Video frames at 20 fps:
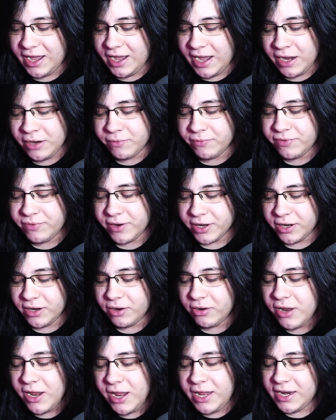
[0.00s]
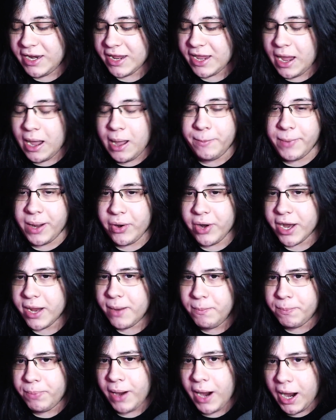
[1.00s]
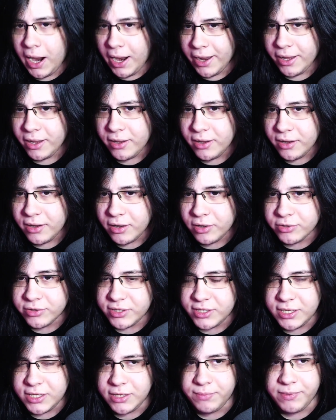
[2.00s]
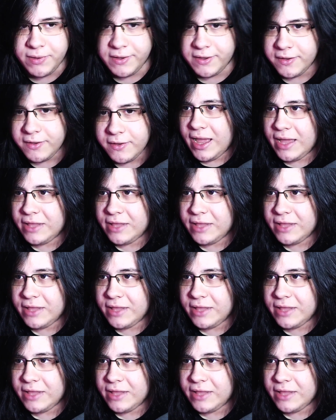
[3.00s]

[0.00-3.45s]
I don't fucking know. Like American Pie on TV.